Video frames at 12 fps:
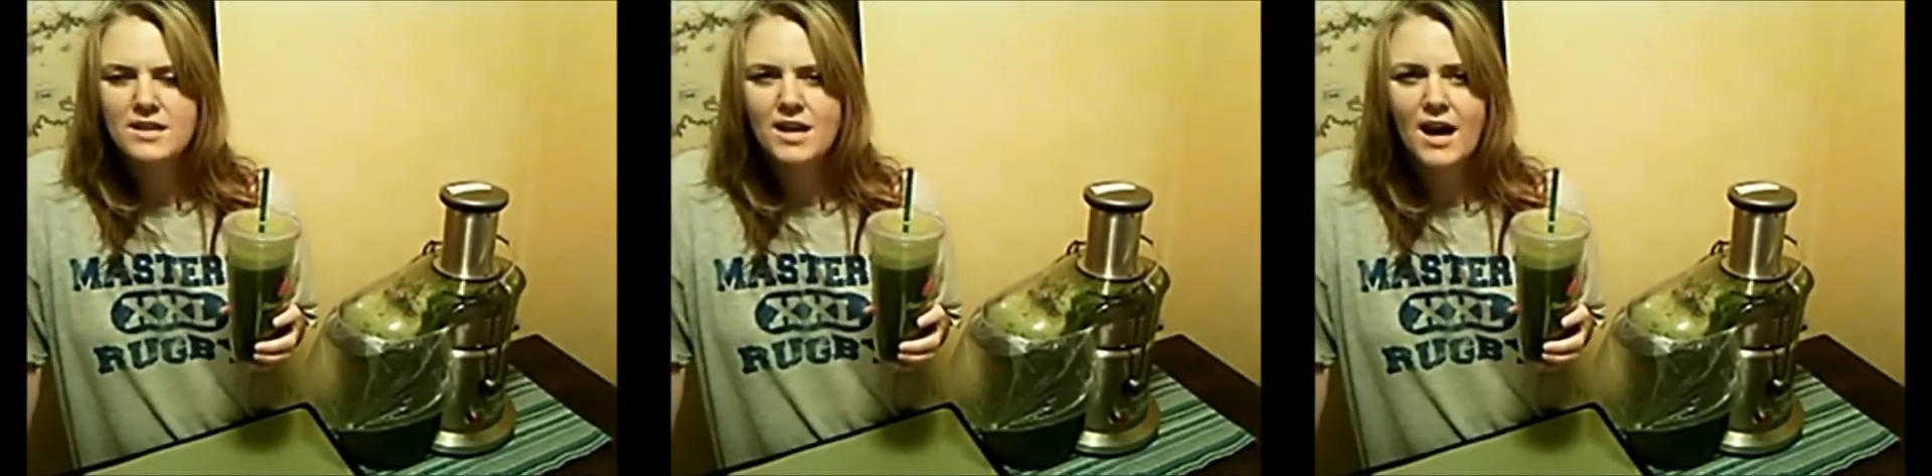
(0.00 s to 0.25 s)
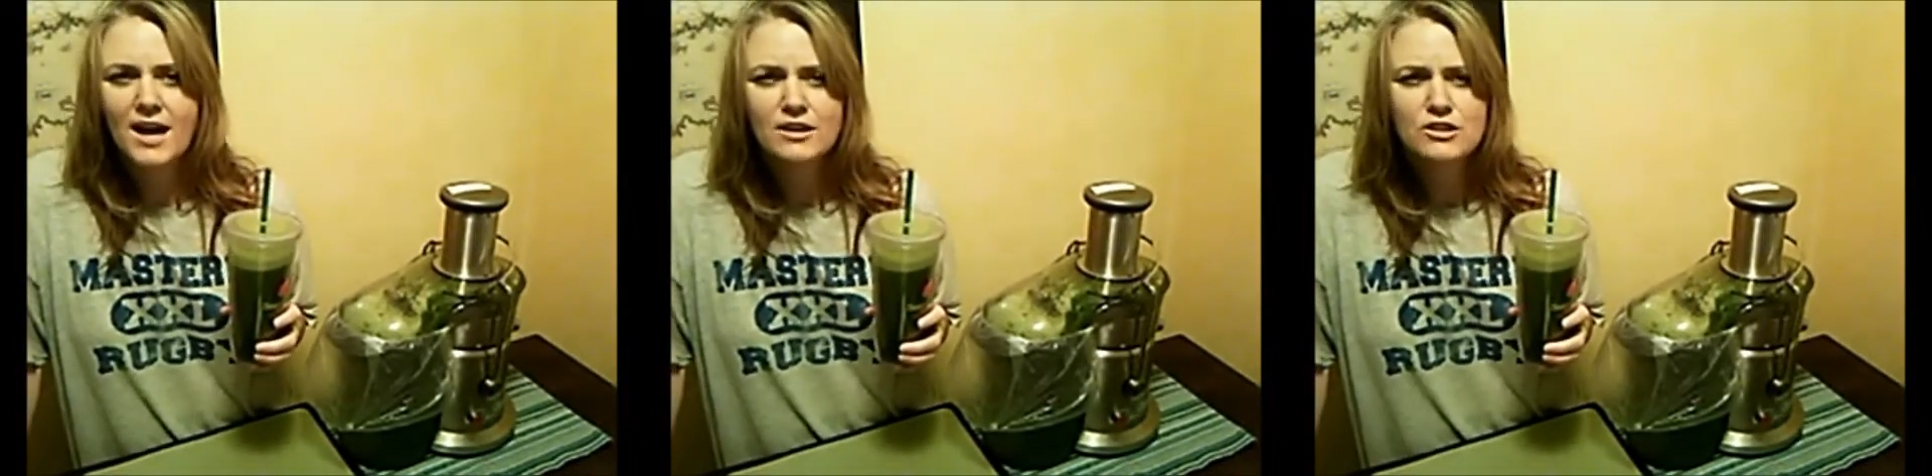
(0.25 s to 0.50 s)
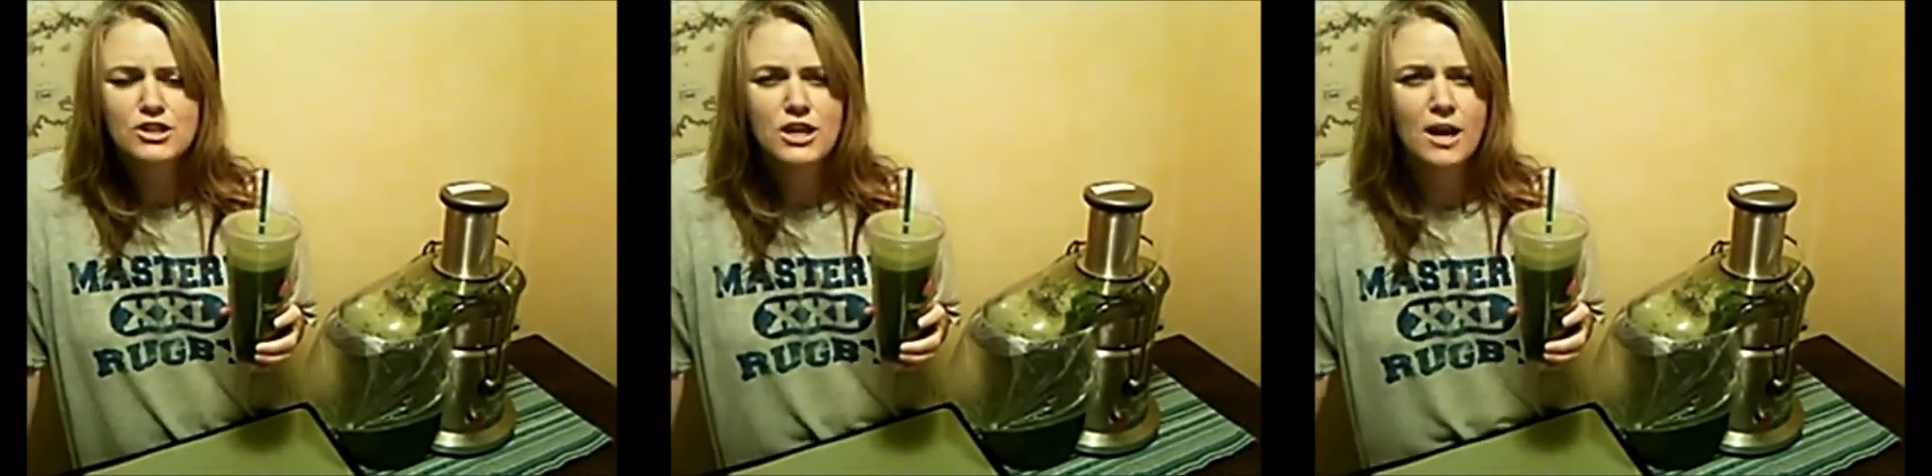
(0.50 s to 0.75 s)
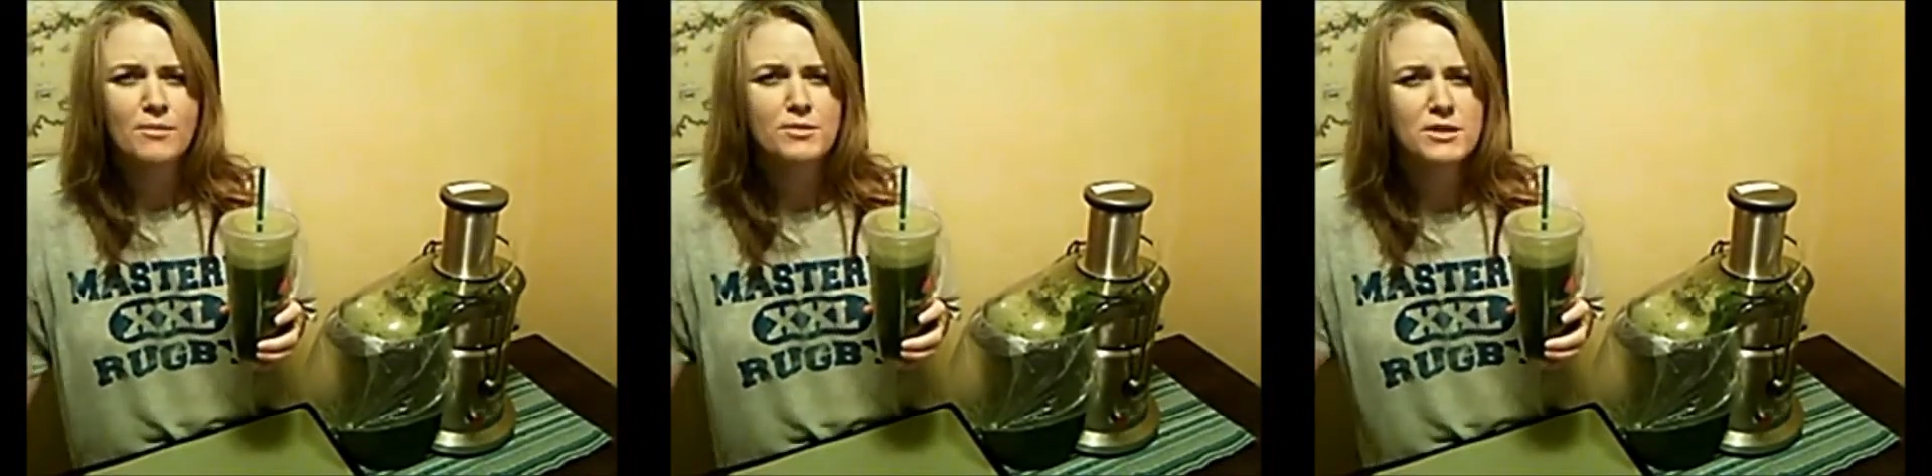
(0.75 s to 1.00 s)
tire
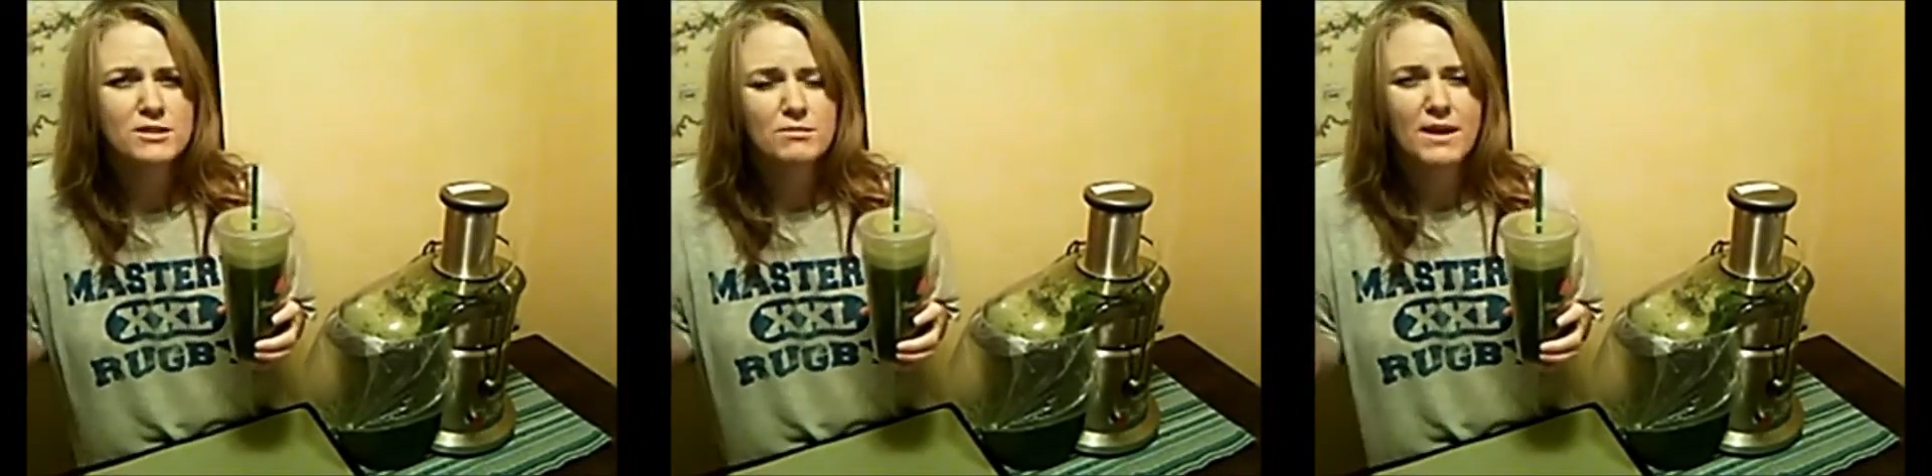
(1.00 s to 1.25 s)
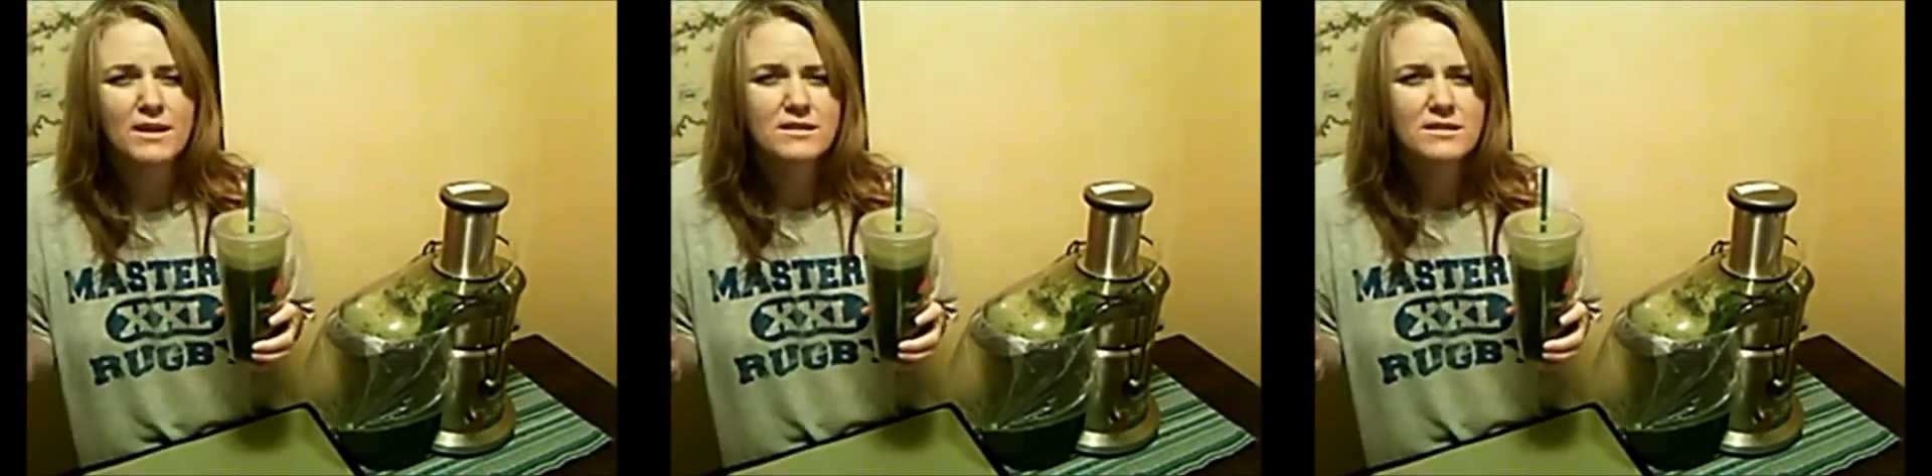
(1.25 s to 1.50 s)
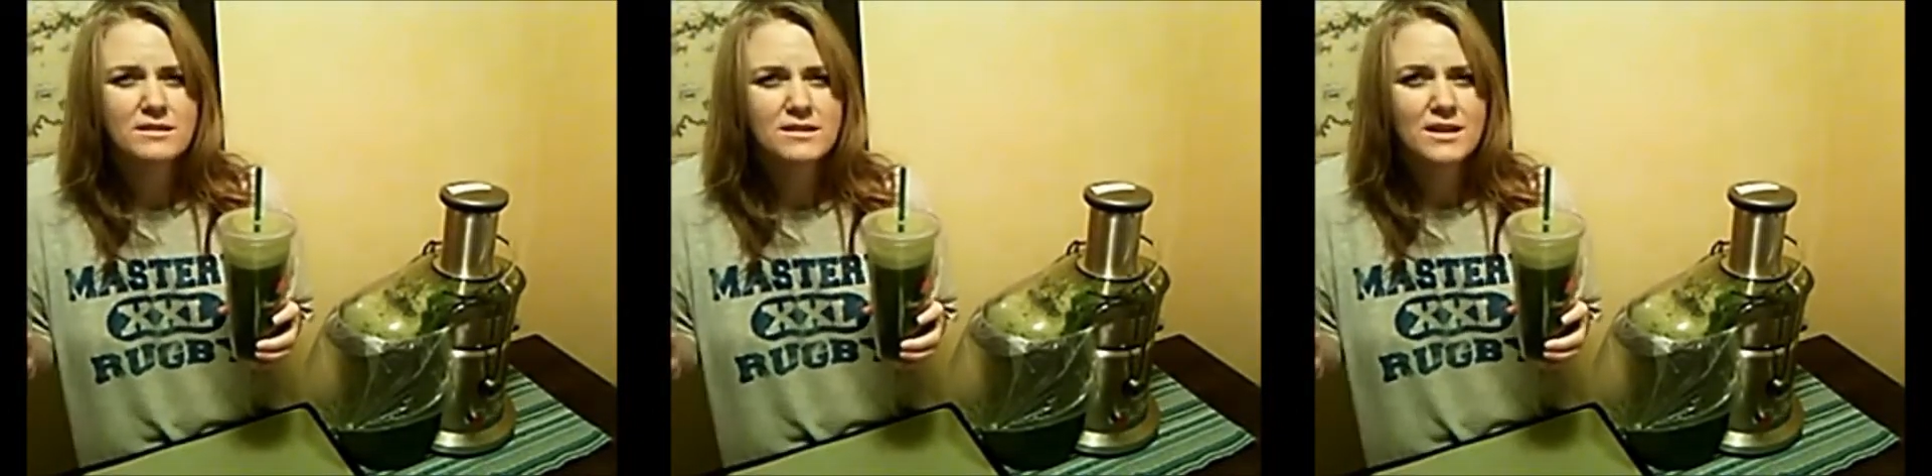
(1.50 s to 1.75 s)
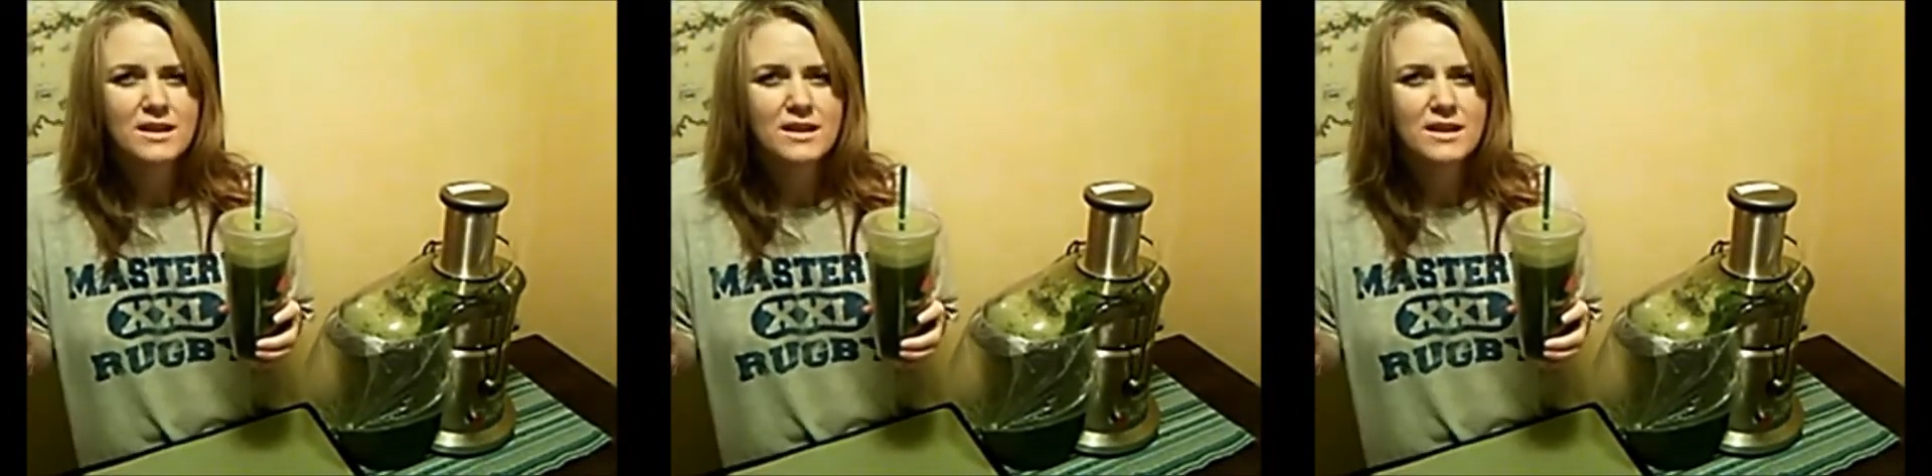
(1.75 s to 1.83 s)
shop smells,